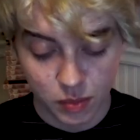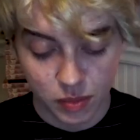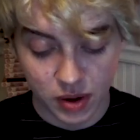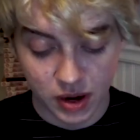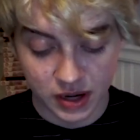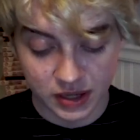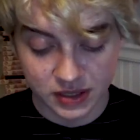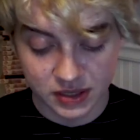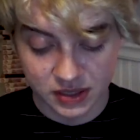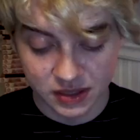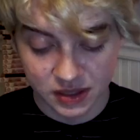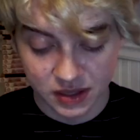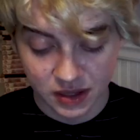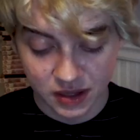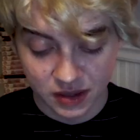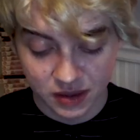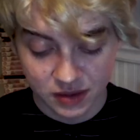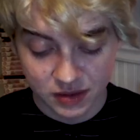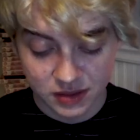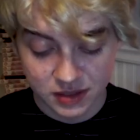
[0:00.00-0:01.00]
But
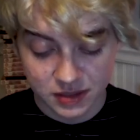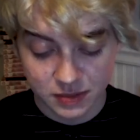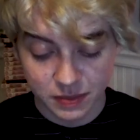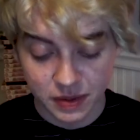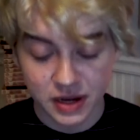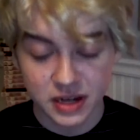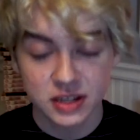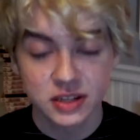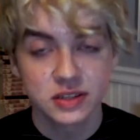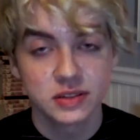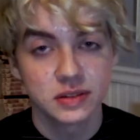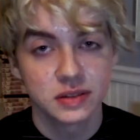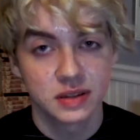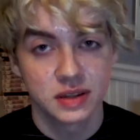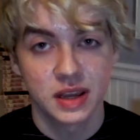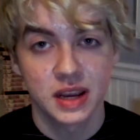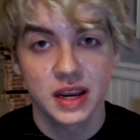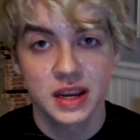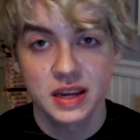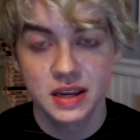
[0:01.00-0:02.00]
special
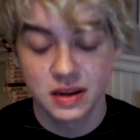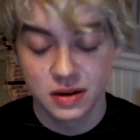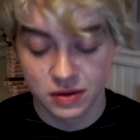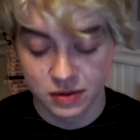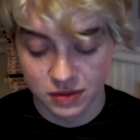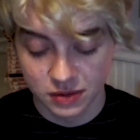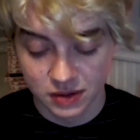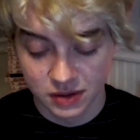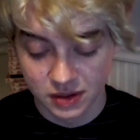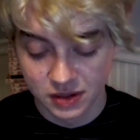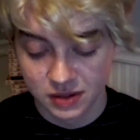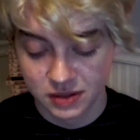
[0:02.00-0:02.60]
thank you